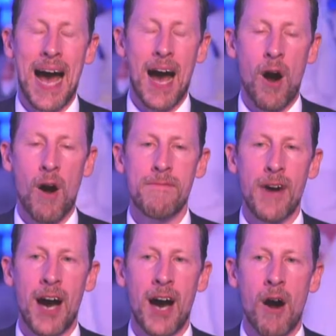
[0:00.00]

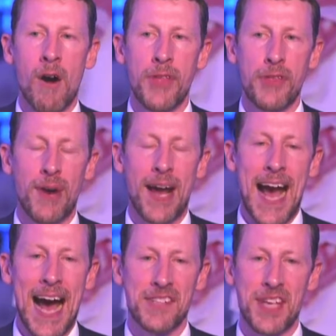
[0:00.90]
of the threat
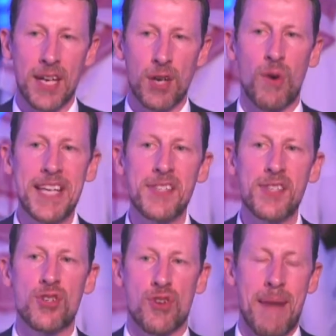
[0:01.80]
has
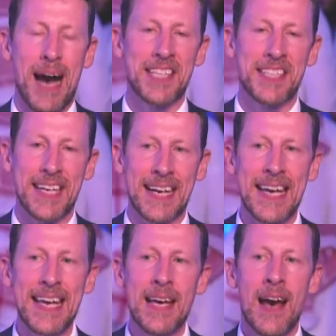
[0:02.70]
increased dramatically.